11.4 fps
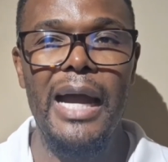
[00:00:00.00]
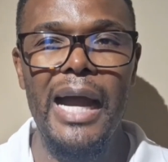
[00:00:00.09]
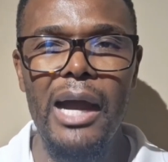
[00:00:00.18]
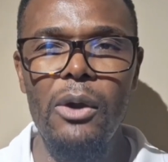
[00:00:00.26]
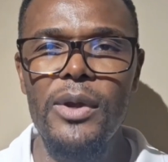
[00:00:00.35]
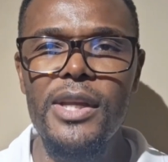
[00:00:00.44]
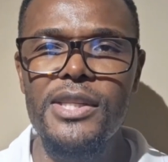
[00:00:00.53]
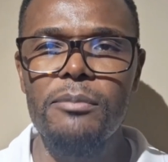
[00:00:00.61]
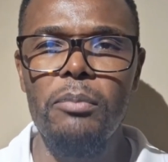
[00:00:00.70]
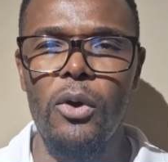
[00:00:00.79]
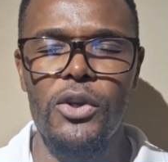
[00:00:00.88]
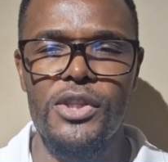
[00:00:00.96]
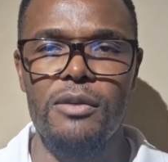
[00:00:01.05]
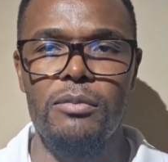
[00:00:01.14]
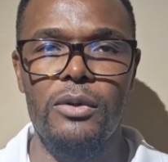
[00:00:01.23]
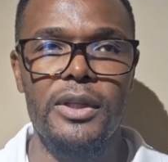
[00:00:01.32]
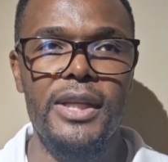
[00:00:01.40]
How is it
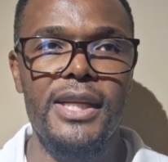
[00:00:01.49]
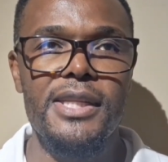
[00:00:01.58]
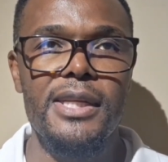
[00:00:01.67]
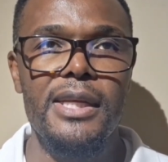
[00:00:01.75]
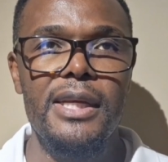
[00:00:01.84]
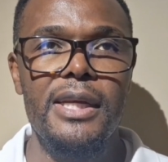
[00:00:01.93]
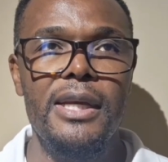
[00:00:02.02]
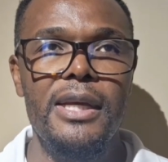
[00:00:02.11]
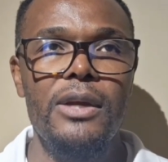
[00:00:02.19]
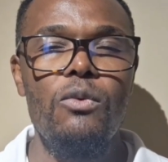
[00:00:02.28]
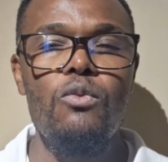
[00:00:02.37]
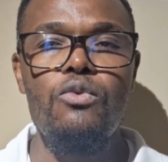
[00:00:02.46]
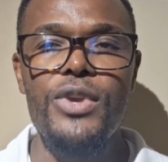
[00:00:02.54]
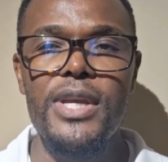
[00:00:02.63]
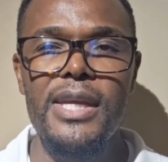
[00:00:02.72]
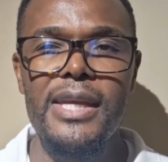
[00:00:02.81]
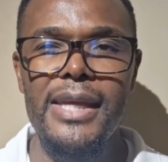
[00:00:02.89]
possible that
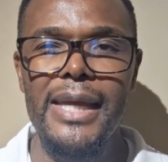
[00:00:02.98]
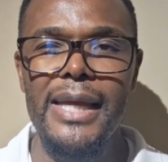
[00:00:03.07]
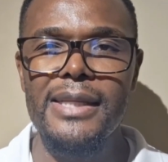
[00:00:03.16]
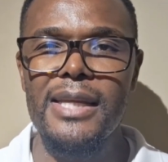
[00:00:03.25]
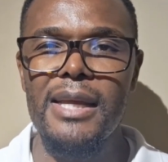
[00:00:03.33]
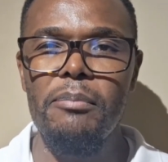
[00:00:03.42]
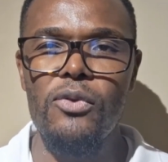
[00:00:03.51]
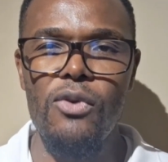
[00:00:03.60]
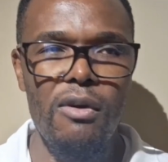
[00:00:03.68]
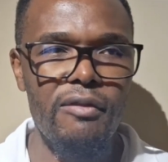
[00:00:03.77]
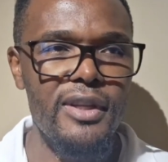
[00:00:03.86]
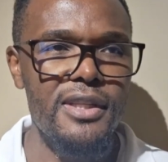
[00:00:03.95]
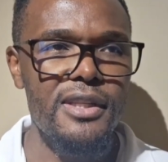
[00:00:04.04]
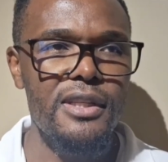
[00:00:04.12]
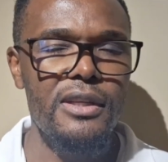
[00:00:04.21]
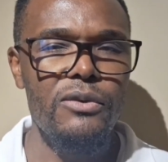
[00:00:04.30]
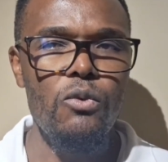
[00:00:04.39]
we as a
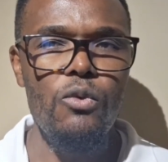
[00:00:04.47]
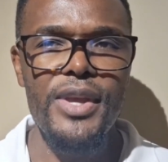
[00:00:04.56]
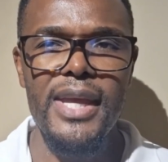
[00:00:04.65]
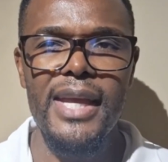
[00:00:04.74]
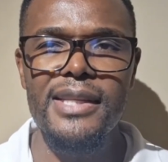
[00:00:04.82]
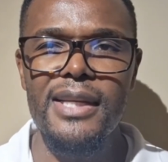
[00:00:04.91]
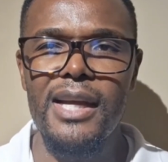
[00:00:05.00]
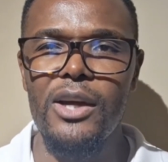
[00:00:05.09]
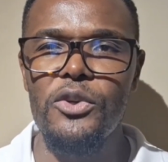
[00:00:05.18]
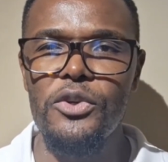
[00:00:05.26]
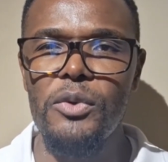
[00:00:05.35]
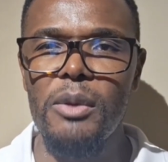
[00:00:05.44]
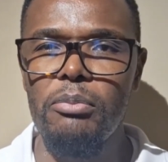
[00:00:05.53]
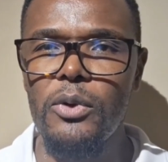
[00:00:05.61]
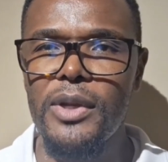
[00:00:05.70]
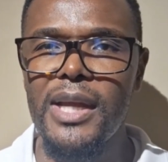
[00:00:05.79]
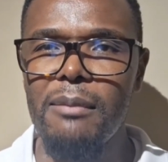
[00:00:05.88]
province, we as a country, are
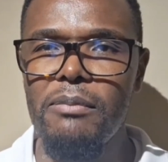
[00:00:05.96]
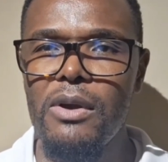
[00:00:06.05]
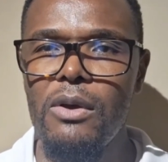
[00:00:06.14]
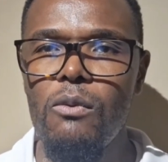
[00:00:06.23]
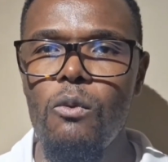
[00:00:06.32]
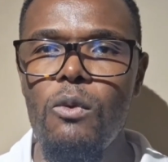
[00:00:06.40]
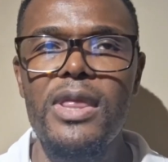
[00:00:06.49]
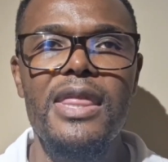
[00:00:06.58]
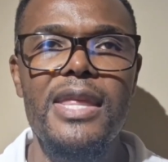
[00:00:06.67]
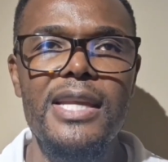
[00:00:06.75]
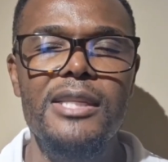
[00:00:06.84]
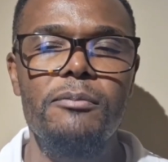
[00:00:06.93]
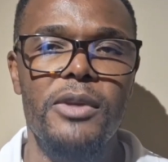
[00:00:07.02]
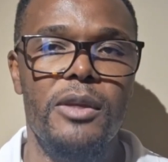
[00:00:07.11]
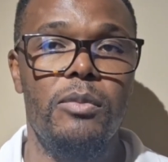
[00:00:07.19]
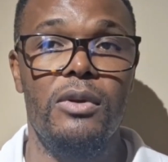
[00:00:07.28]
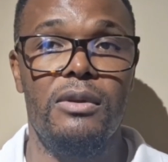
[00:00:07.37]
putting up with these
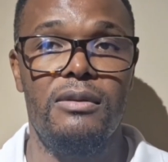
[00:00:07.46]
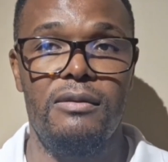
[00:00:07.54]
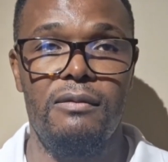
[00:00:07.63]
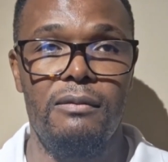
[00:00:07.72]
people